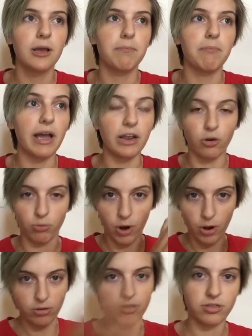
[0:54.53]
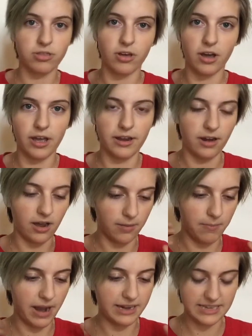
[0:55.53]
my growth and
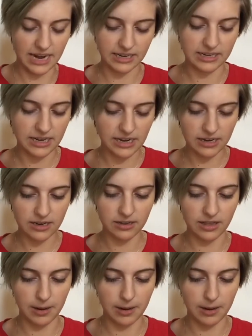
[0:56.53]
my technique